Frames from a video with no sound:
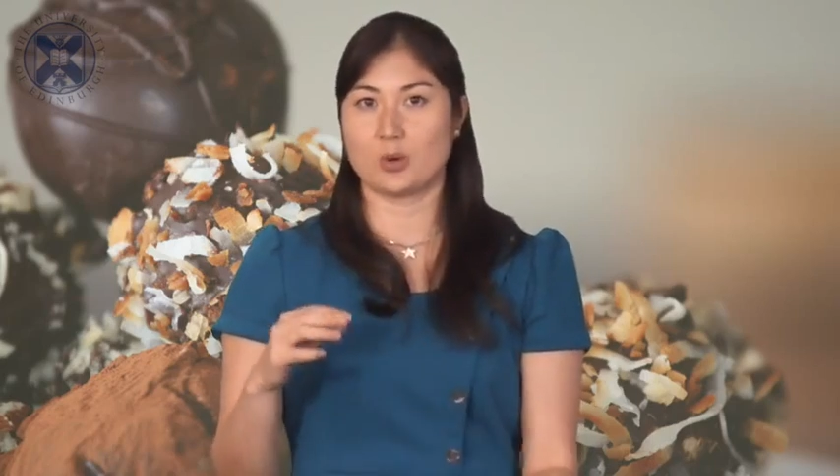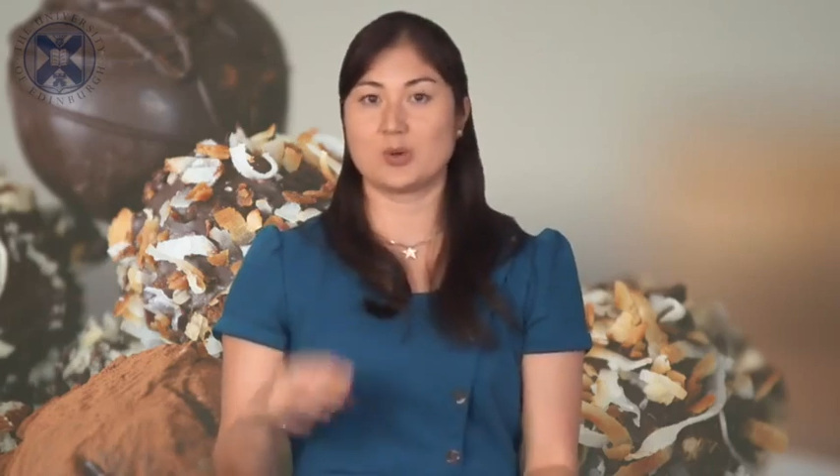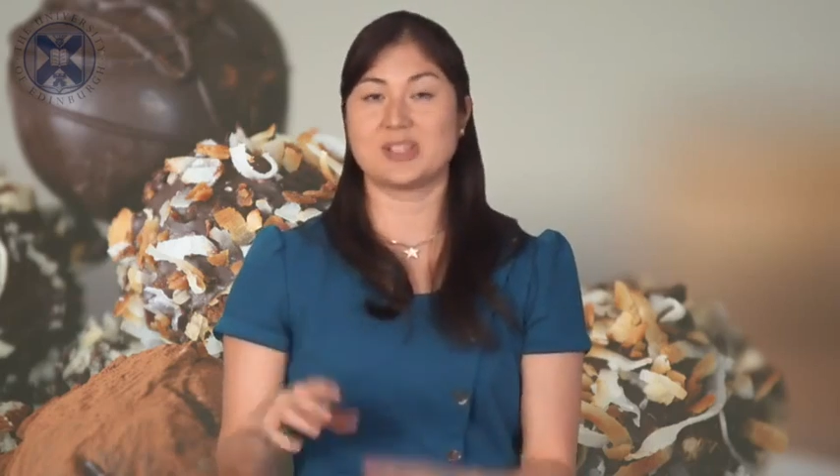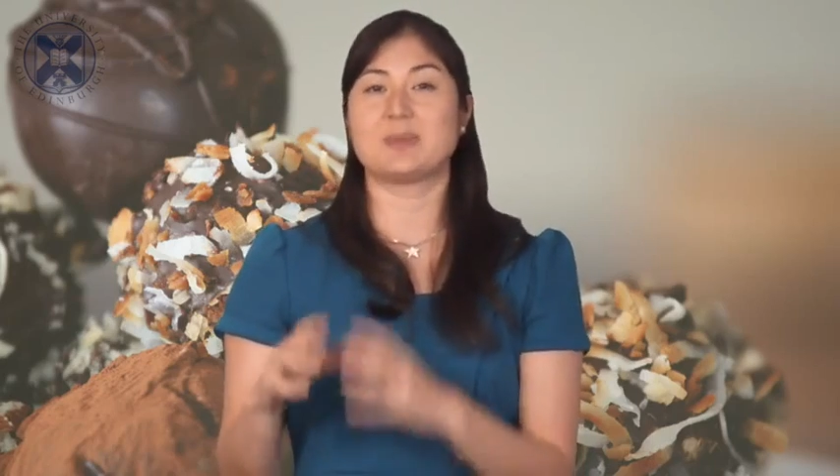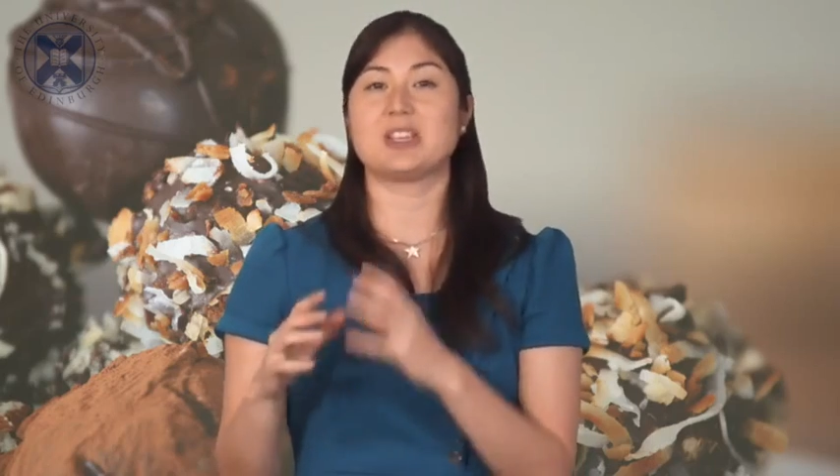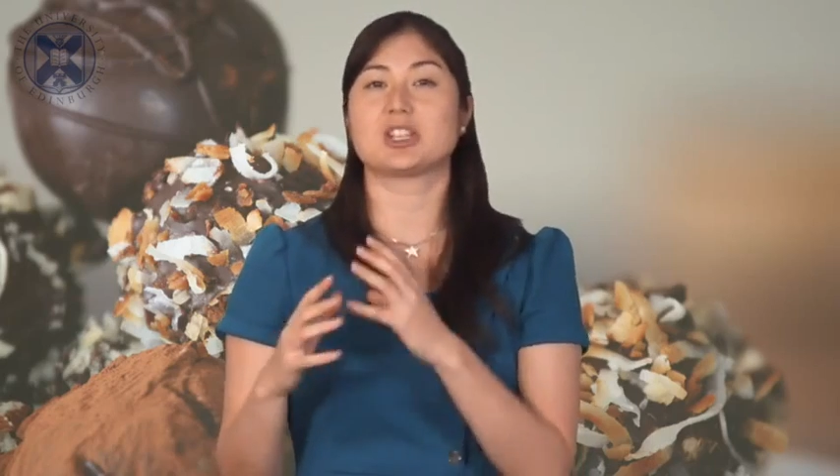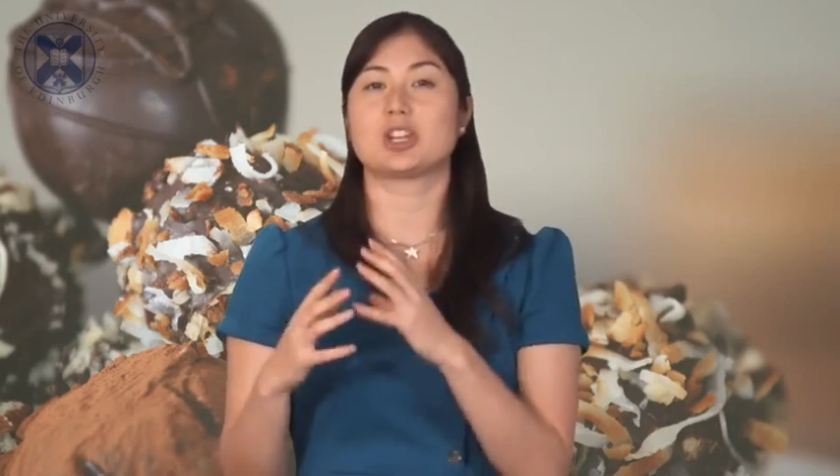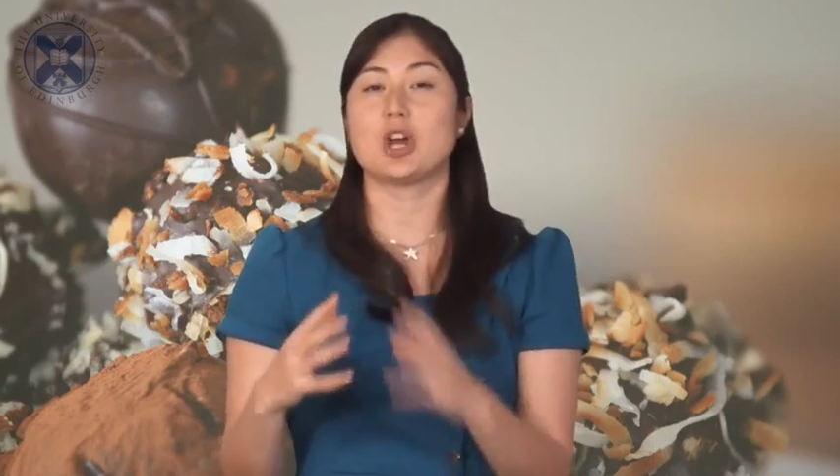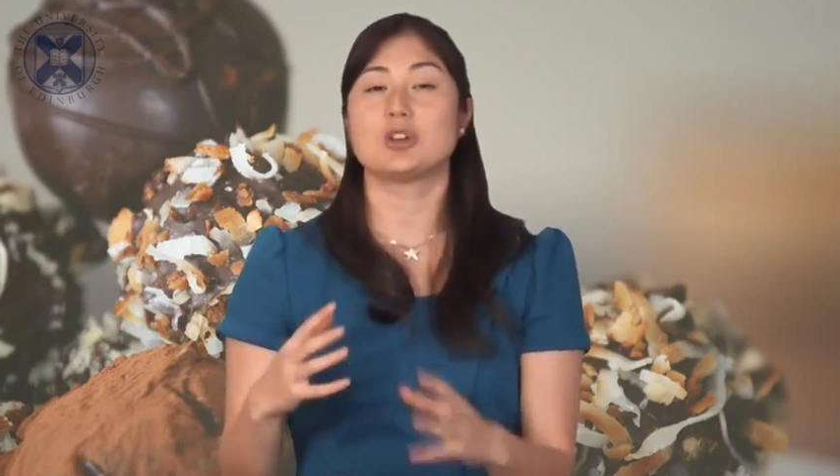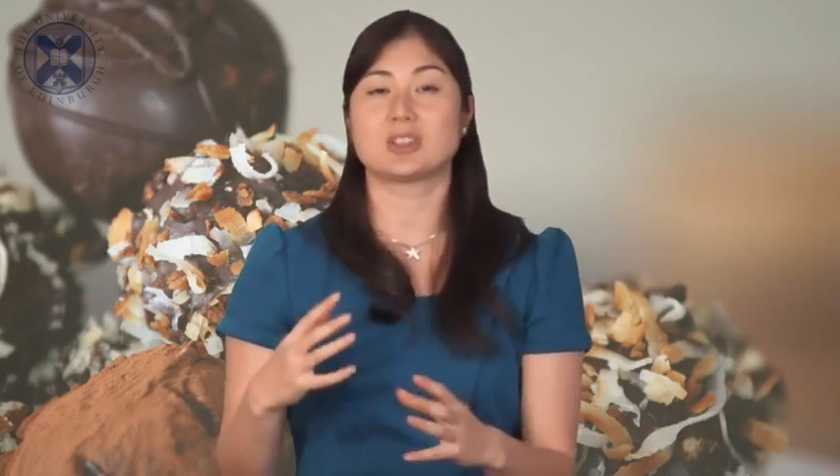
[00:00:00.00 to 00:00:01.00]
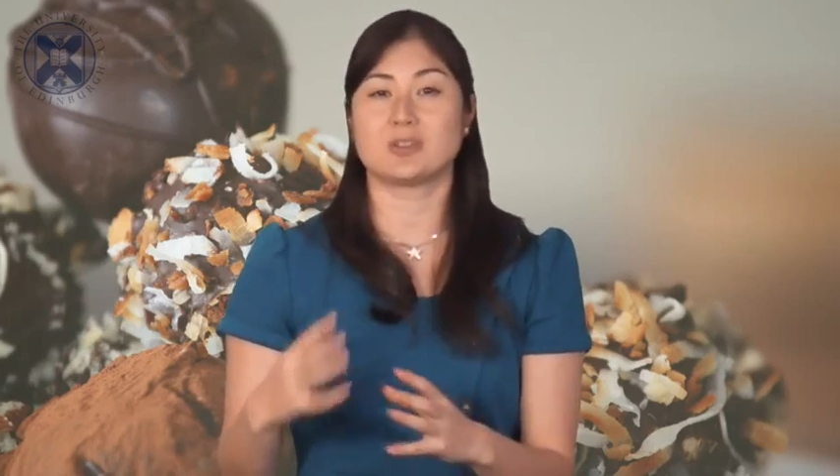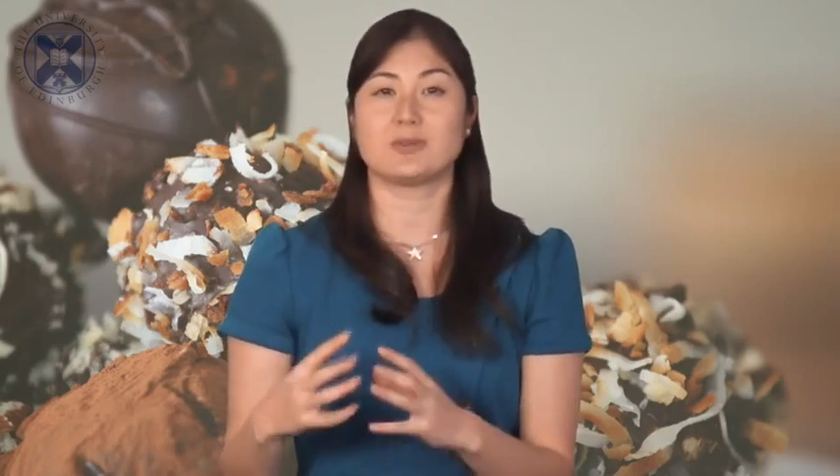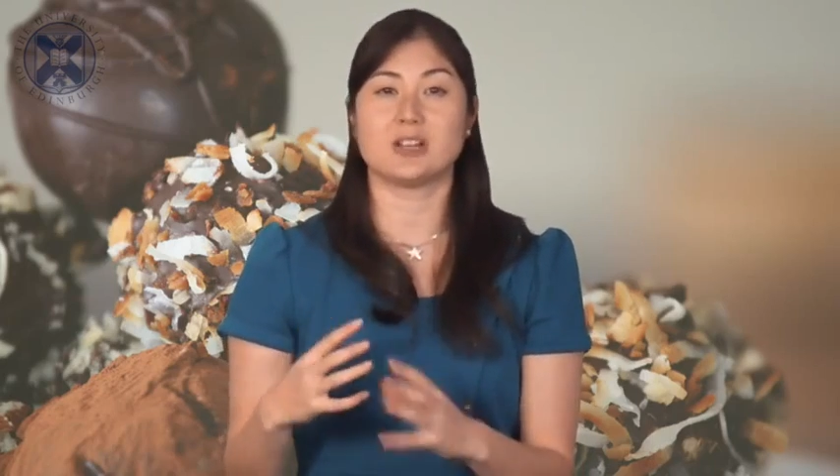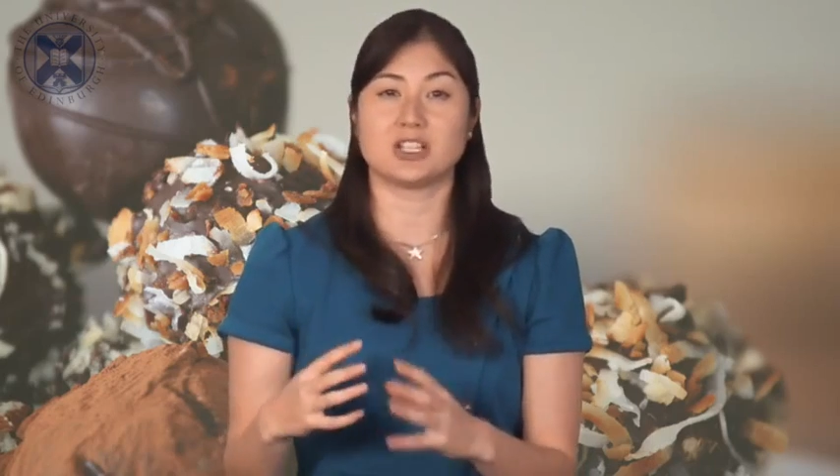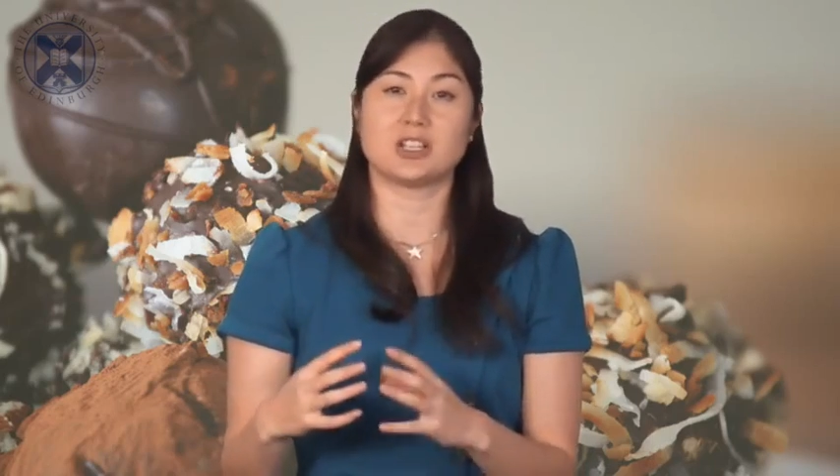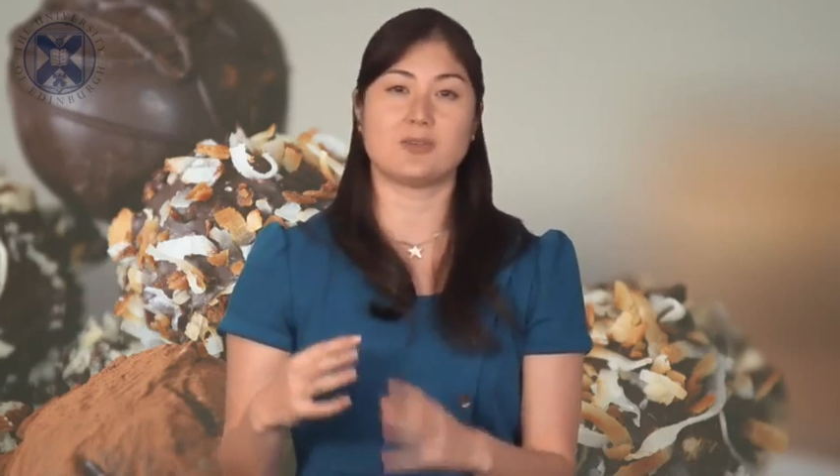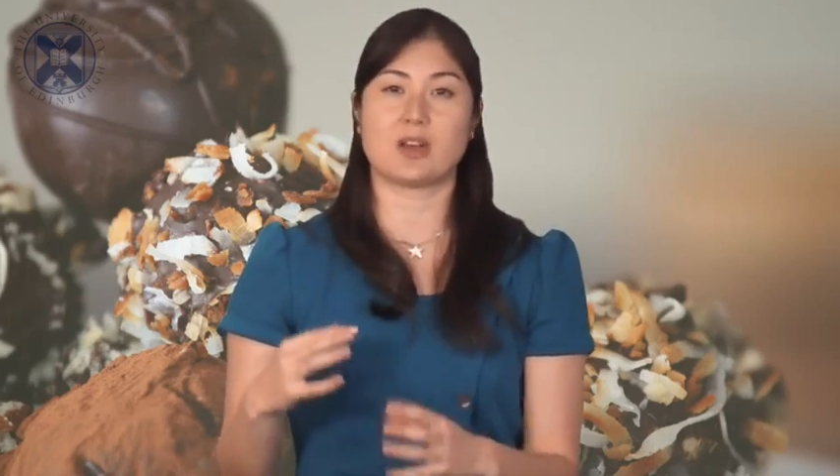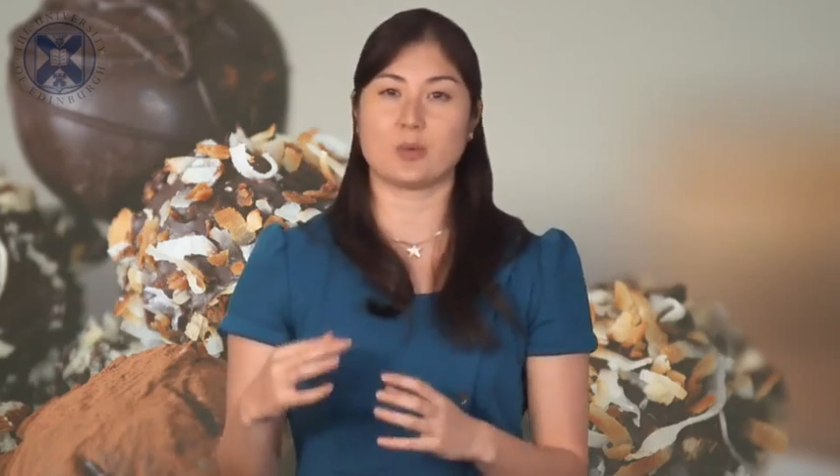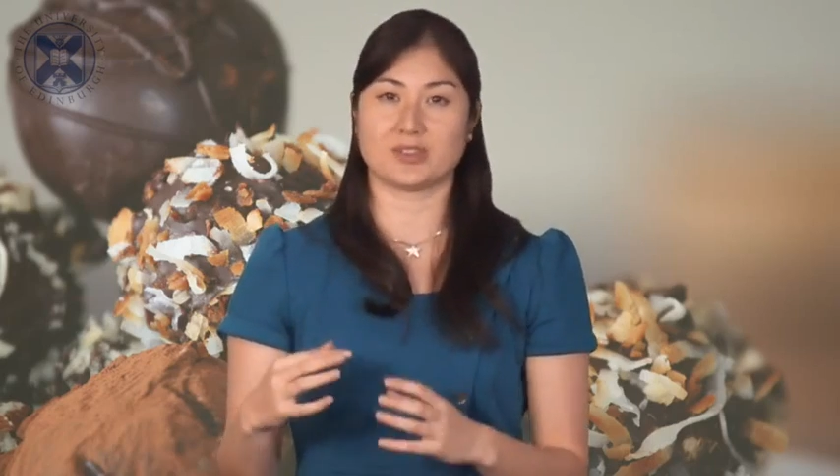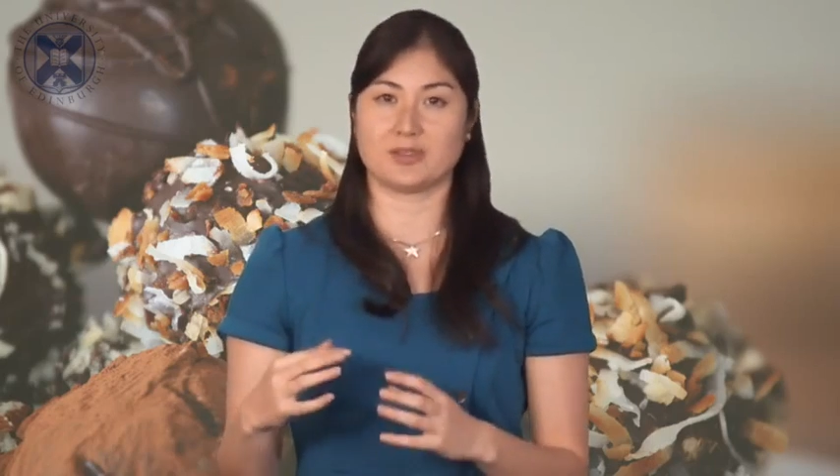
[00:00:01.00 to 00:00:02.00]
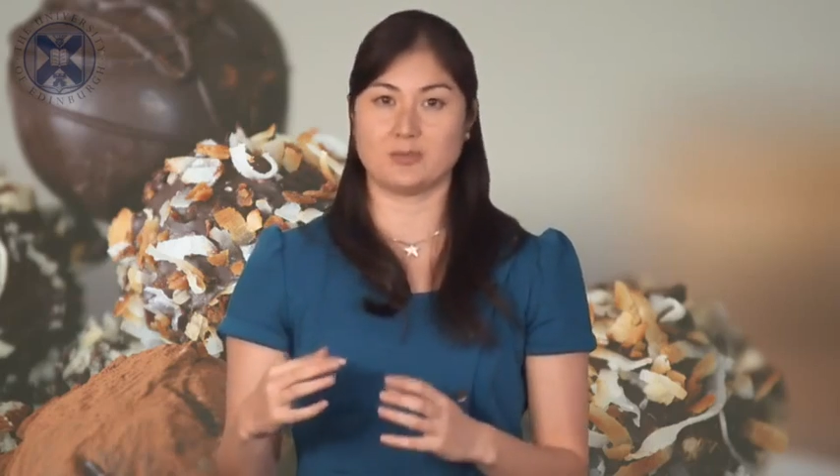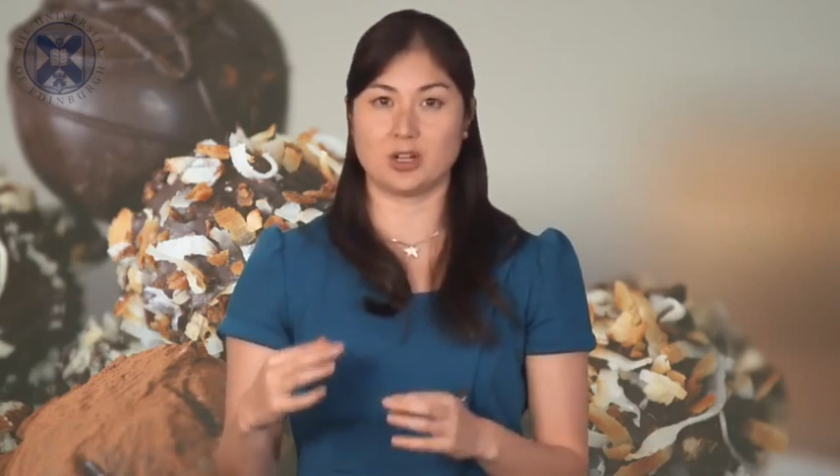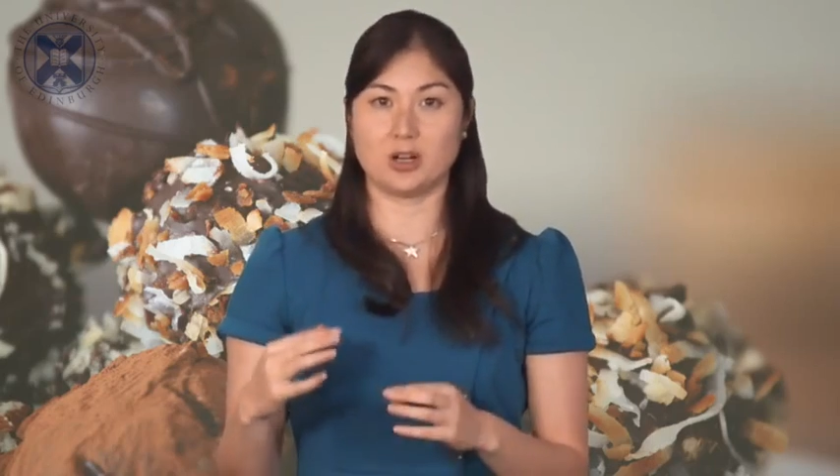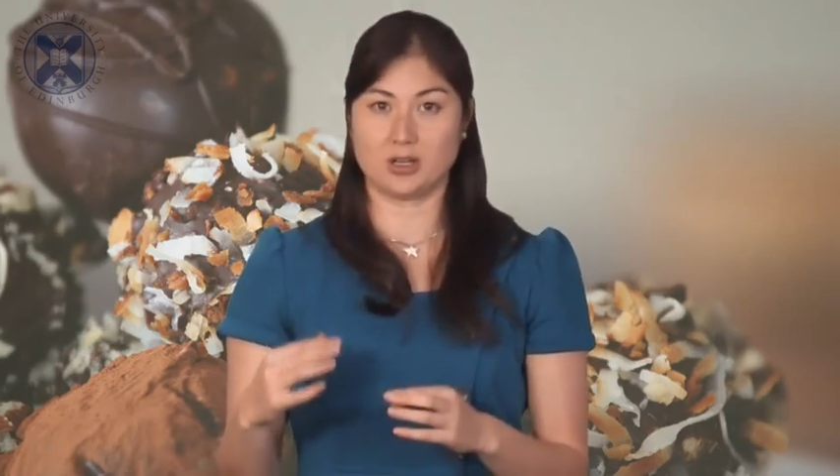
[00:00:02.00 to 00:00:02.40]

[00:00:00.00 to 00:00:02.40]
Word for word: causing me to go to the fridge if I want some